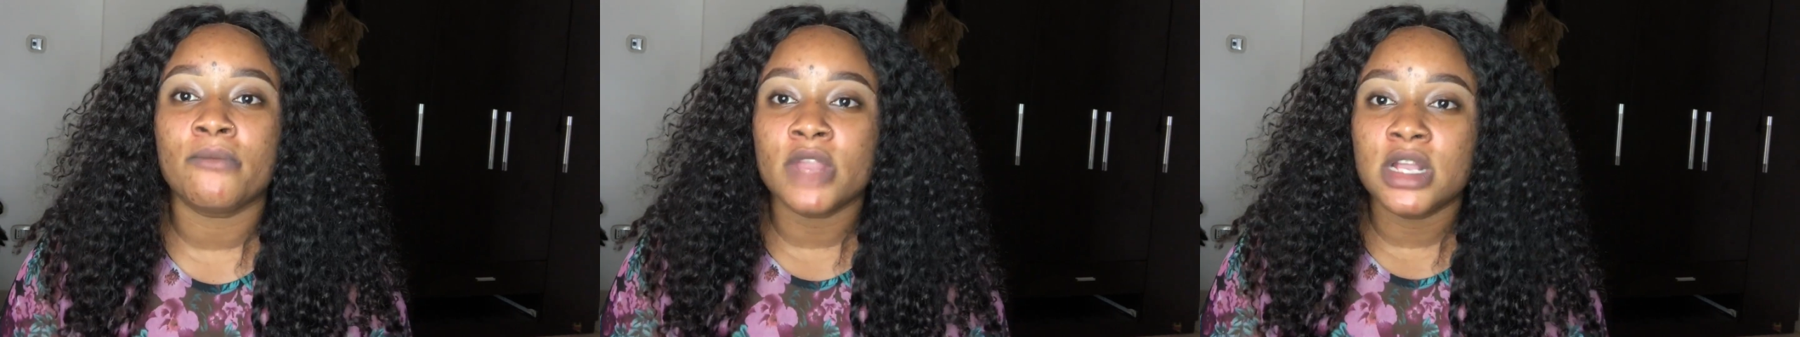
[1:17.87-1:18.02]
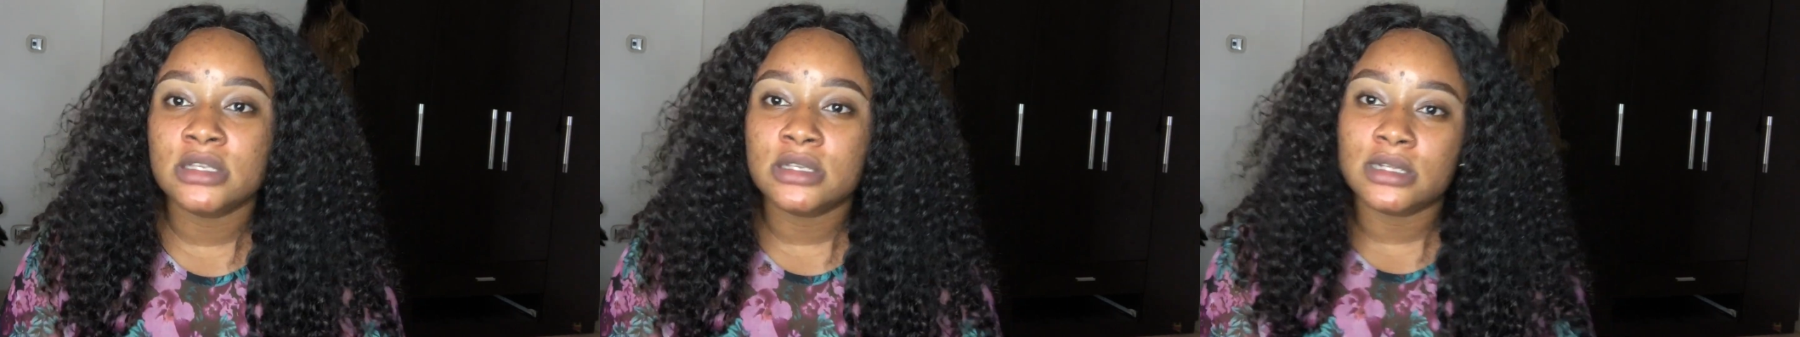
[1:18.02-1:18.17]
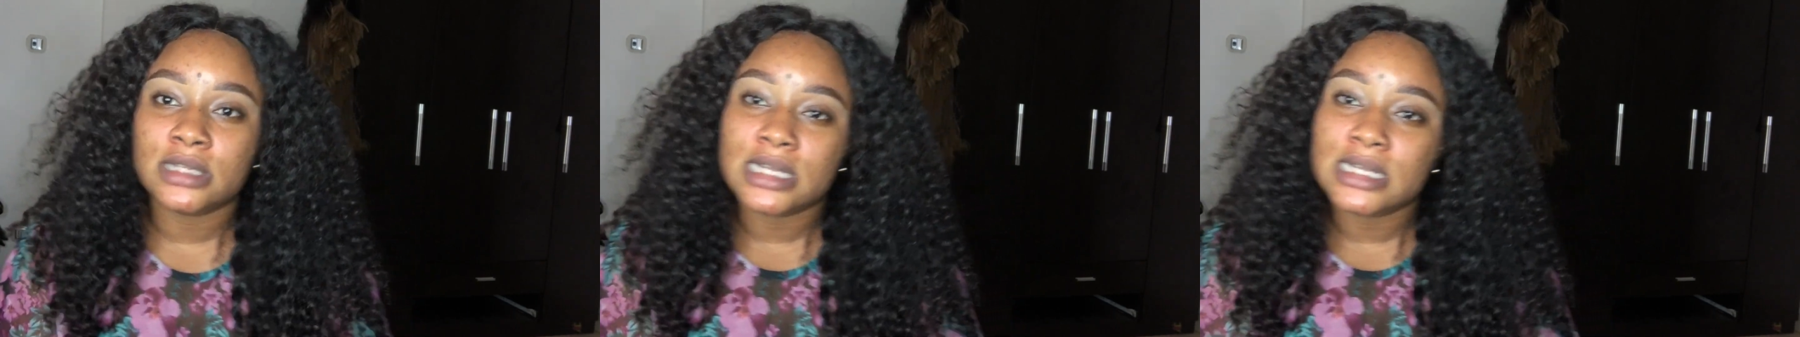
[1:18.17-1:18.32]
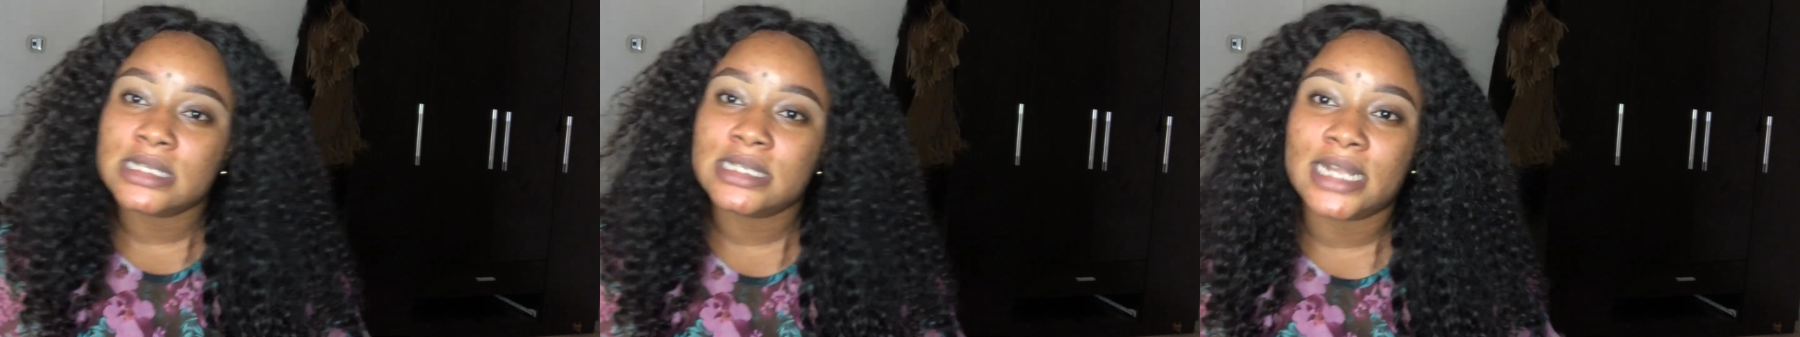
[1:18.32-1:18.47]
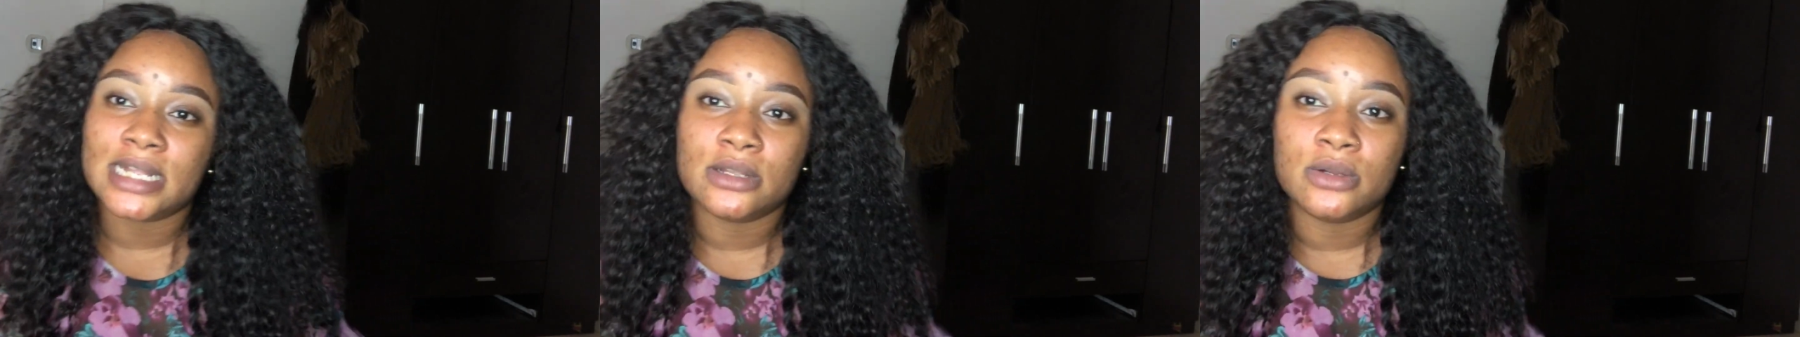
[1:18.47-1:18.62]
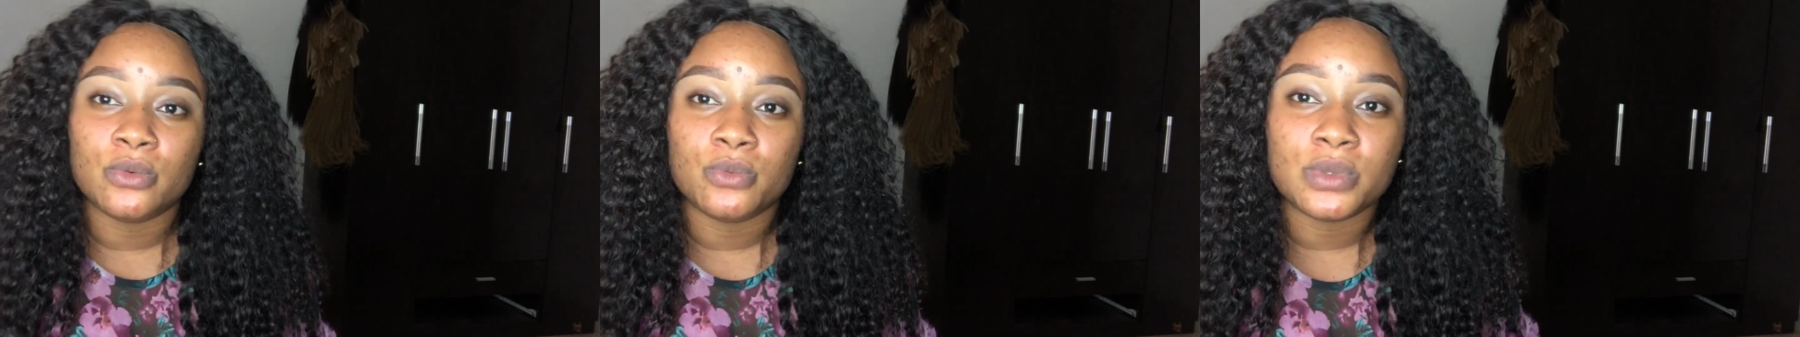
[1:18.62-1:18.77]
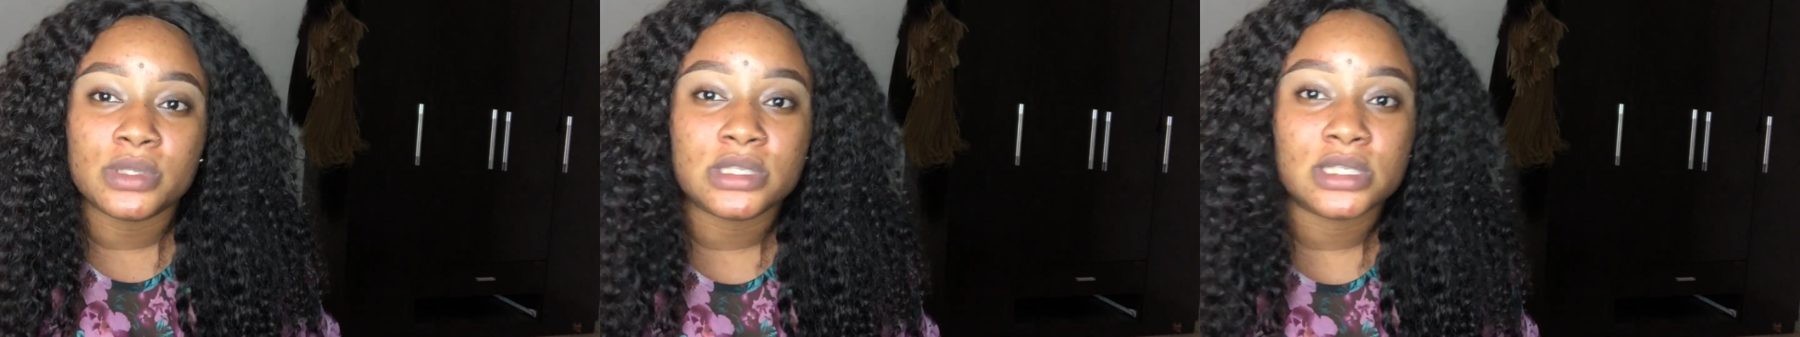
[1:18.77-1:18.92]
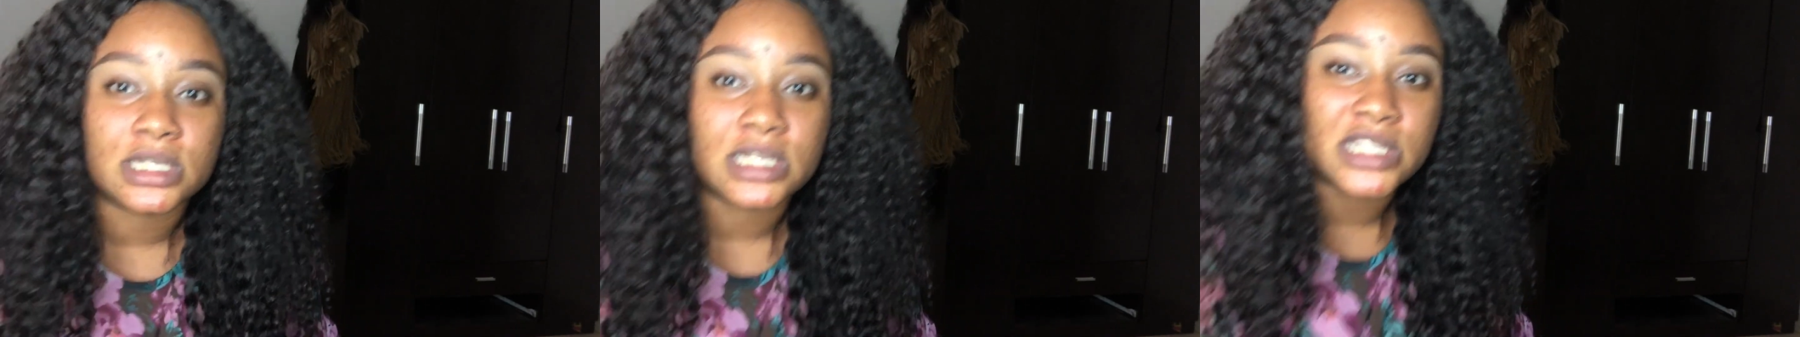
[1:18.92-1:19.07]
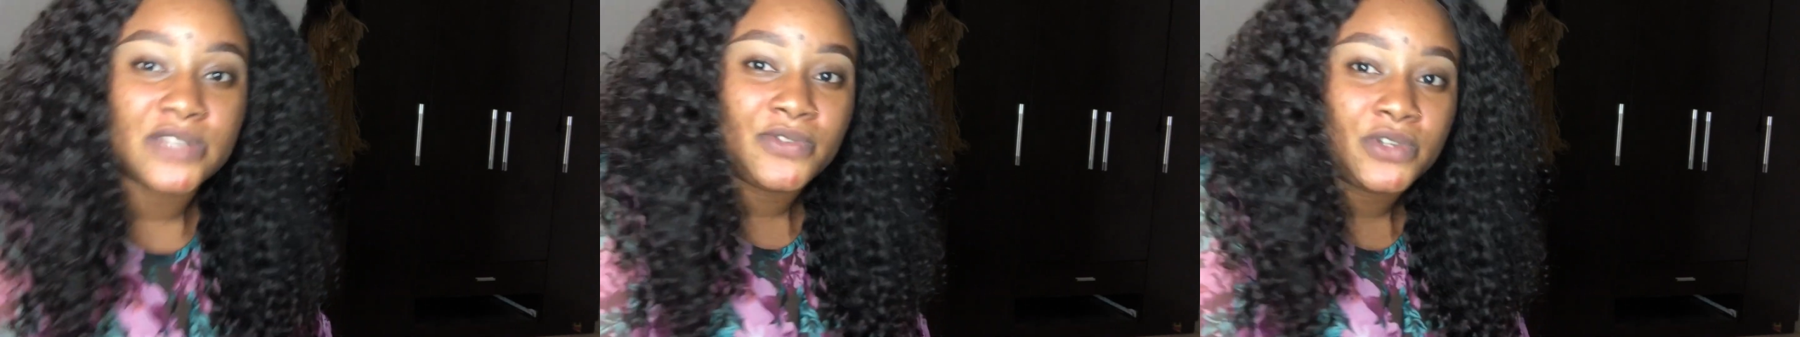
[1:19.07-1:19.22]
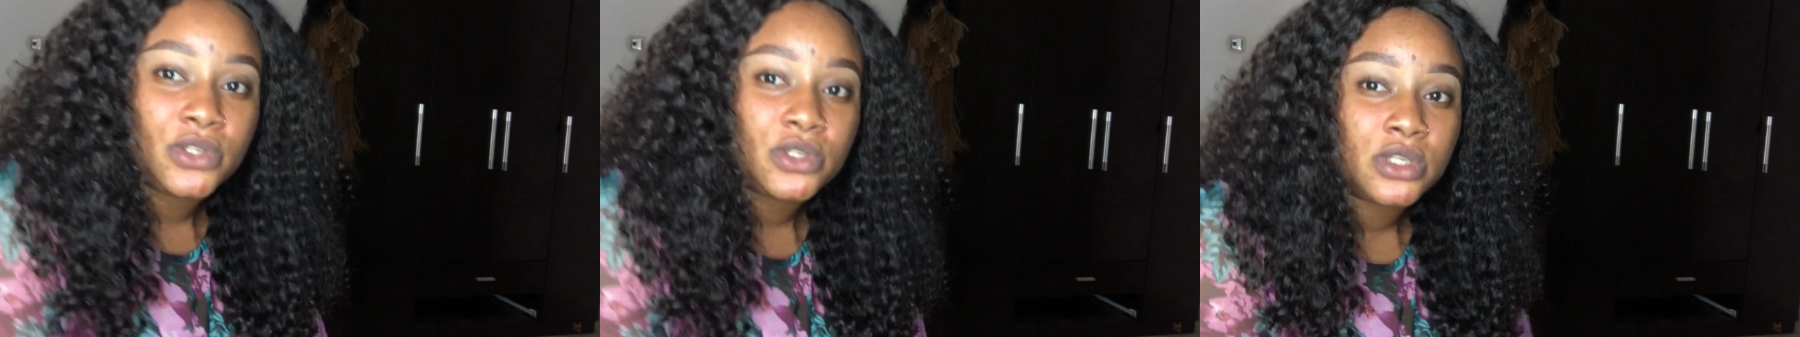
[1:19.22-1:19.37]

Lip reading: So let's get on with today's video.